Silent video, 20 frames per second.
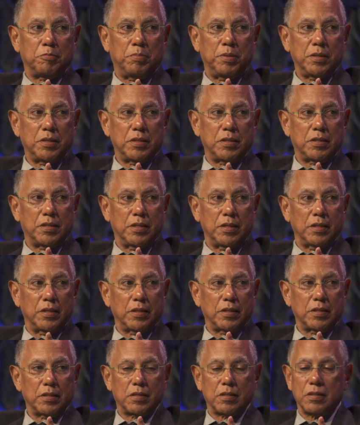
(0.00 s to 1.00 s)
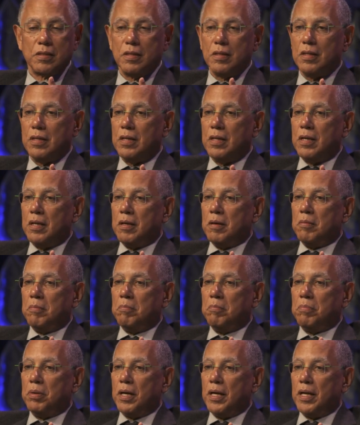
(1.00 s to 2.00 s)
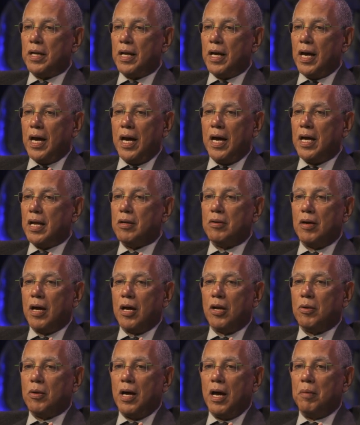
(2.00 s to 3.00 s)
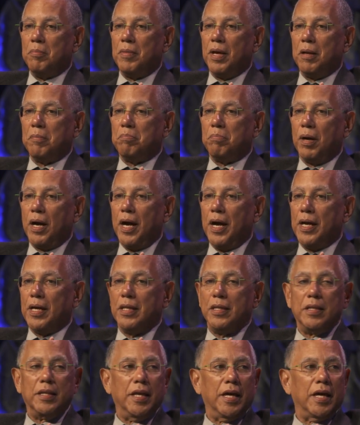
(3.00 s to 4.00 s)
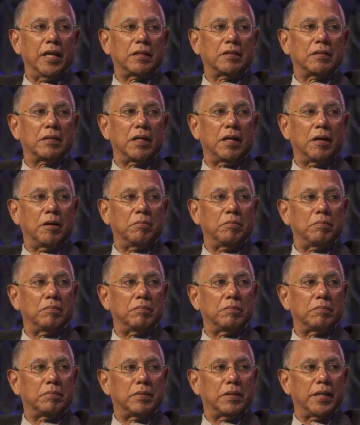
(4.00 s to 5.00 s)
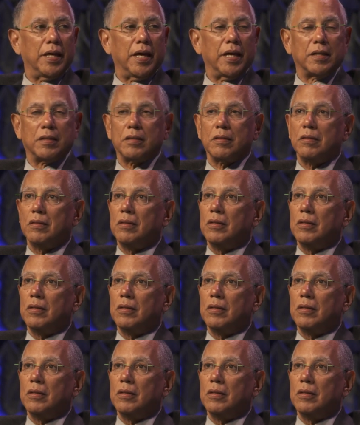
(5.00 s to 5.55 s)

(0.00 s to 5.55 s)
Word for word: business dealings, but I, I am not buying that, um, that